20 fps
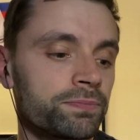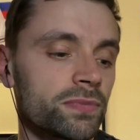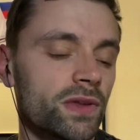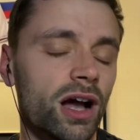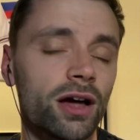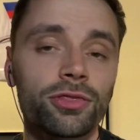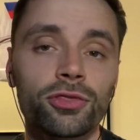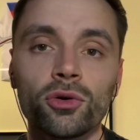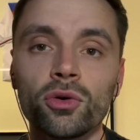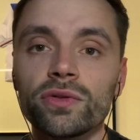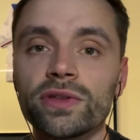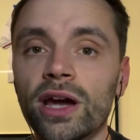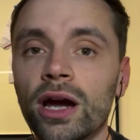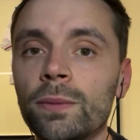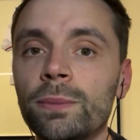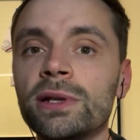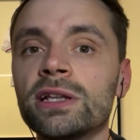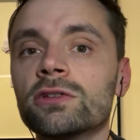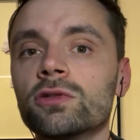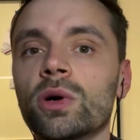I thought the
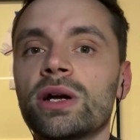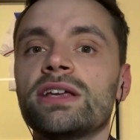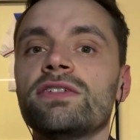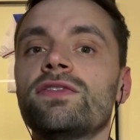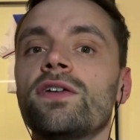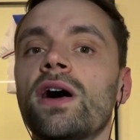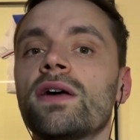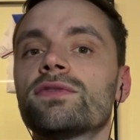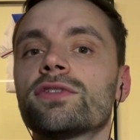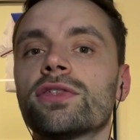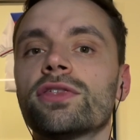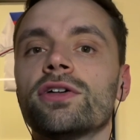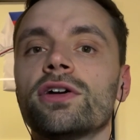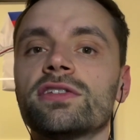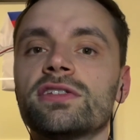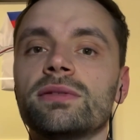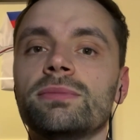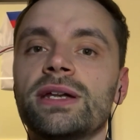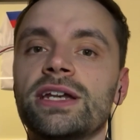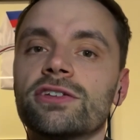opening 25 to
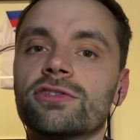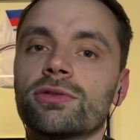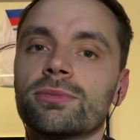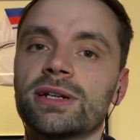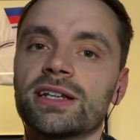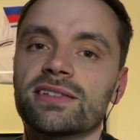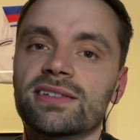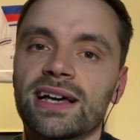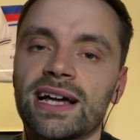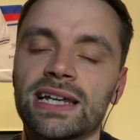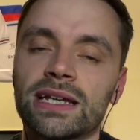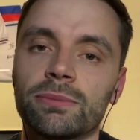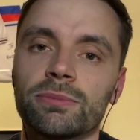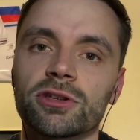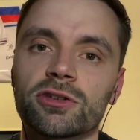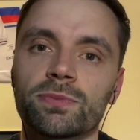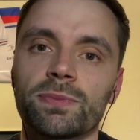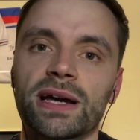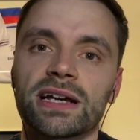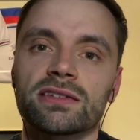30 minutes from an Italian
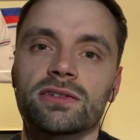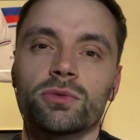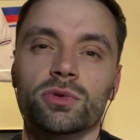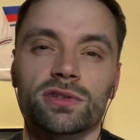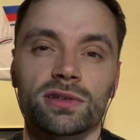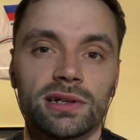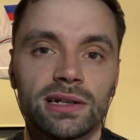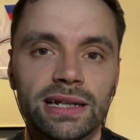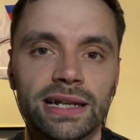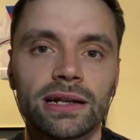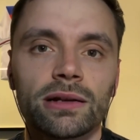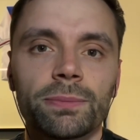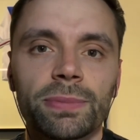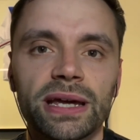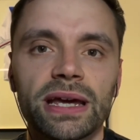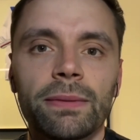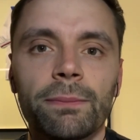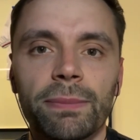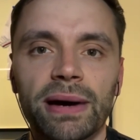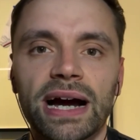perspective was a little
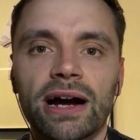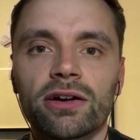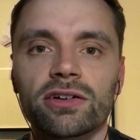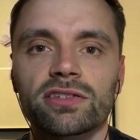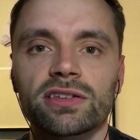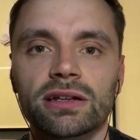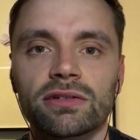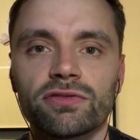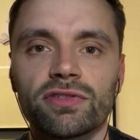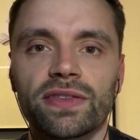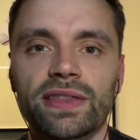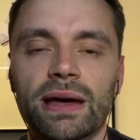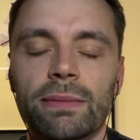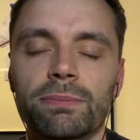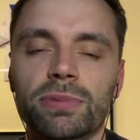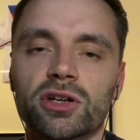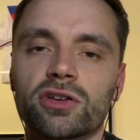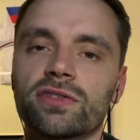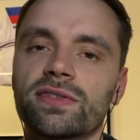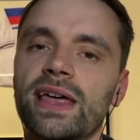bit embarrassing for them,
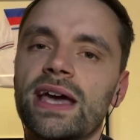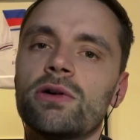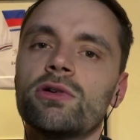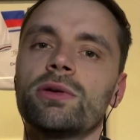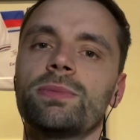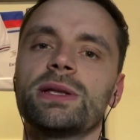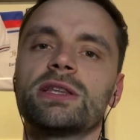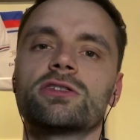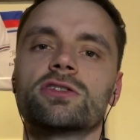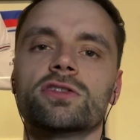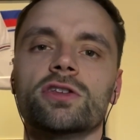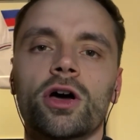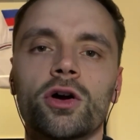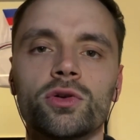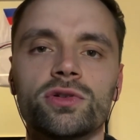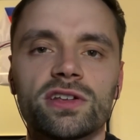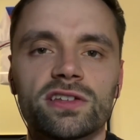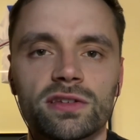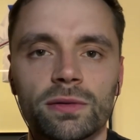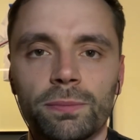because they would have been
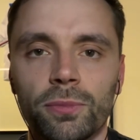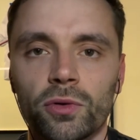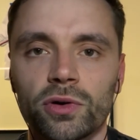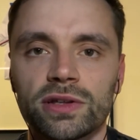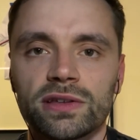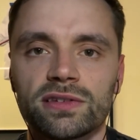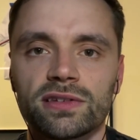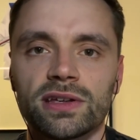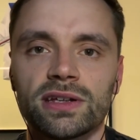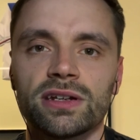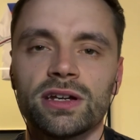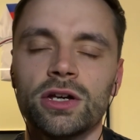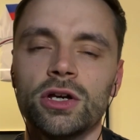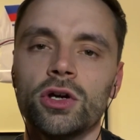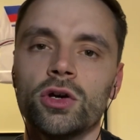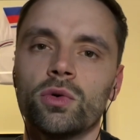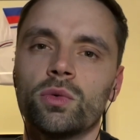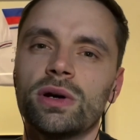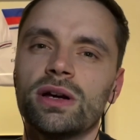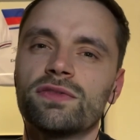so disappointed
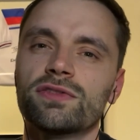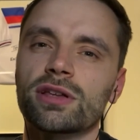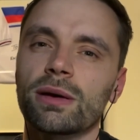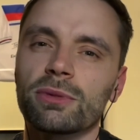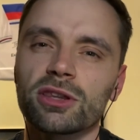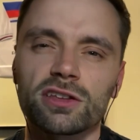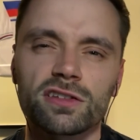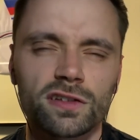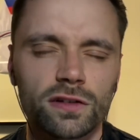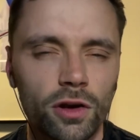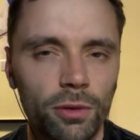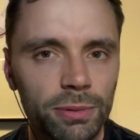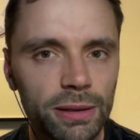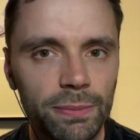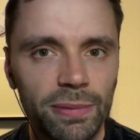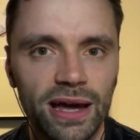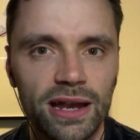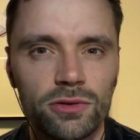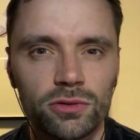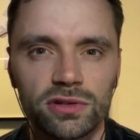with some of the sloppy
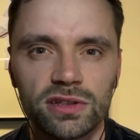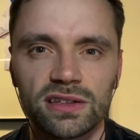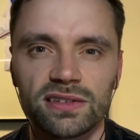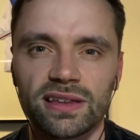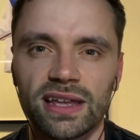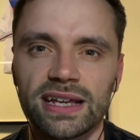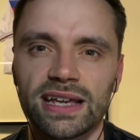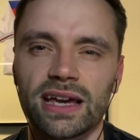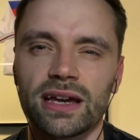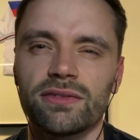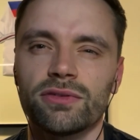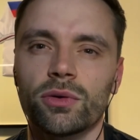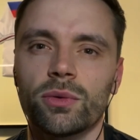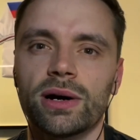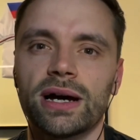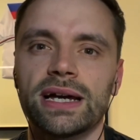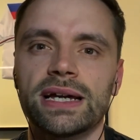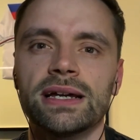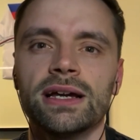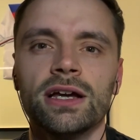penalties they gave
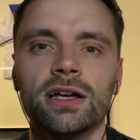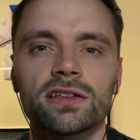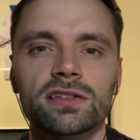away,